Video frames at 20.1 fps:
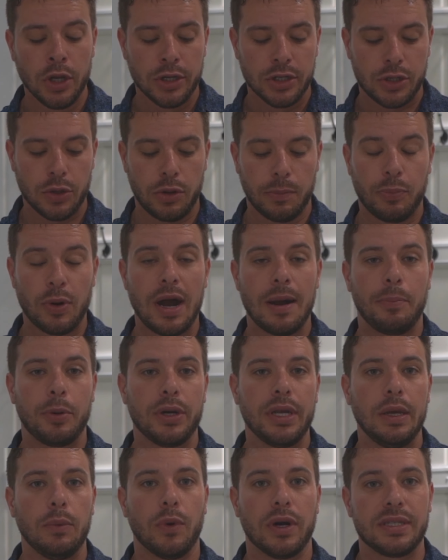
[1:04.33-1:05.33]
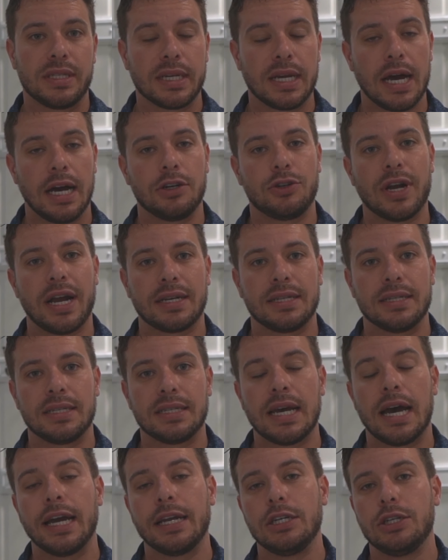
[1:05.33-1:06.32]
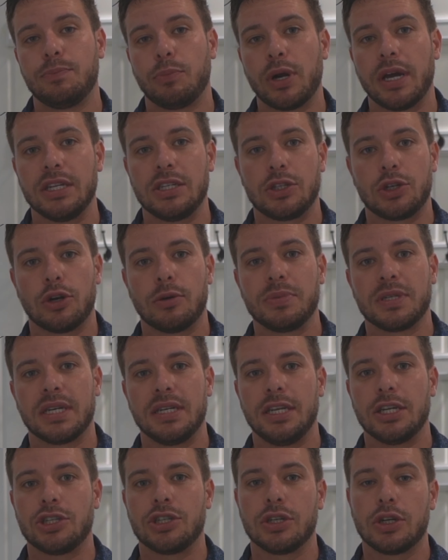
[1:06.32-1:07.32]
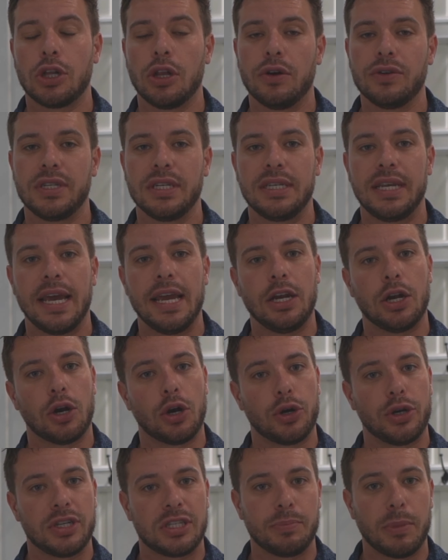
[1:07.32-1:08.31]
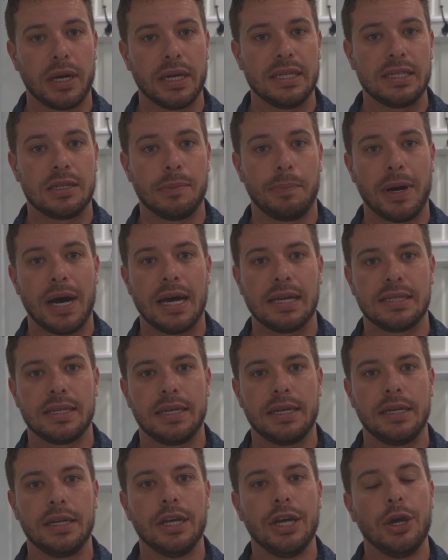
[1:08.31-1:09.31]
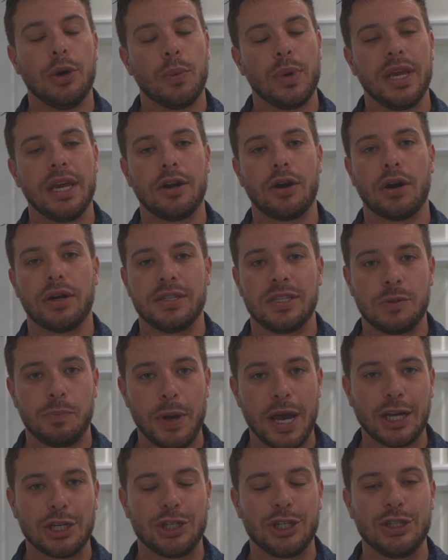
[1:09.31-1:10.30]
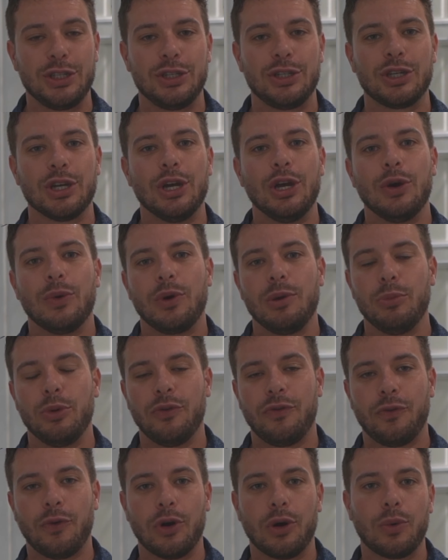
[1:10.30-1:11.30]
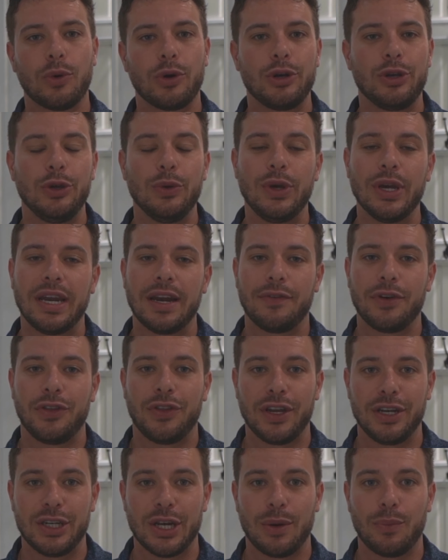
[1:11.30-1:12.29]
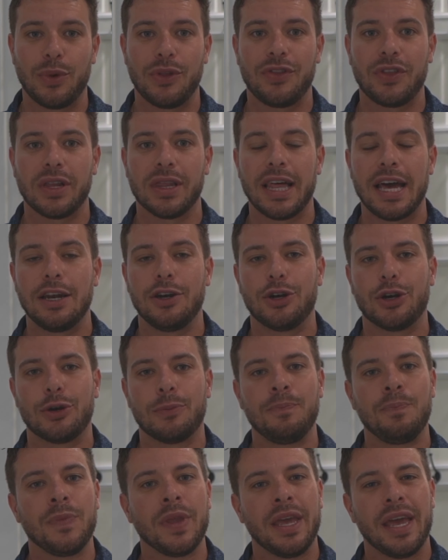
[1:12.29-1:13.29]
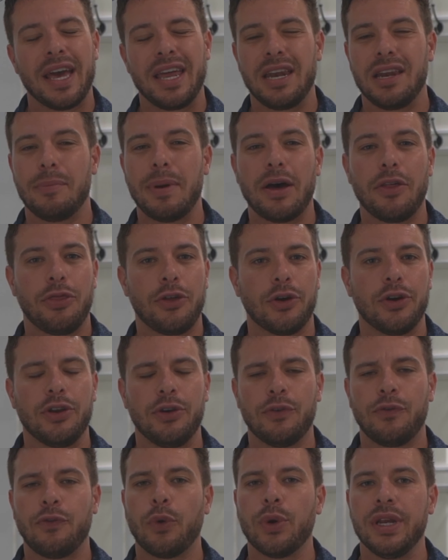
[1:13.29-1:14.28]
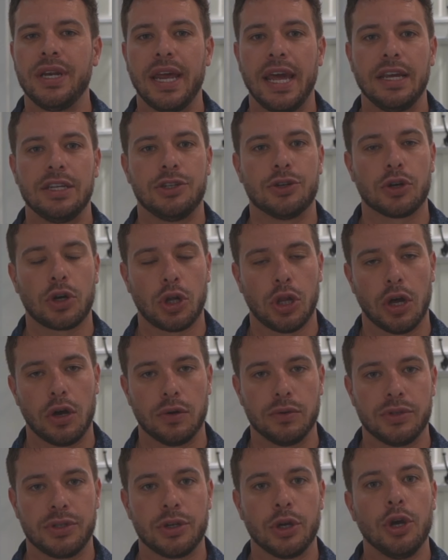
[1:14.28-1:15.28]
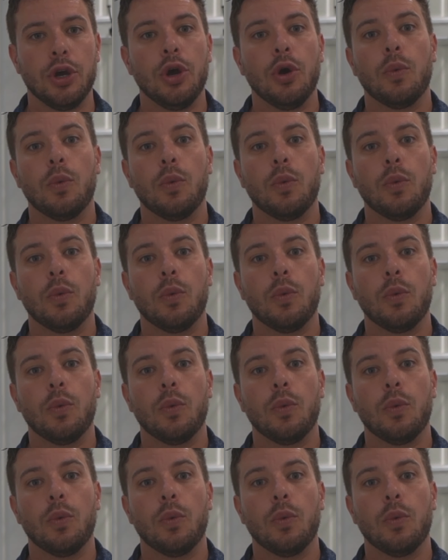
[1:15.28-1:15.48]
So the property, once the contract is signed, price, terms, condition, closing date, earnest money is deposited, we get our inspections, we move forward, you get everything done with the lender, and in about 30 to 40 days, you're closed.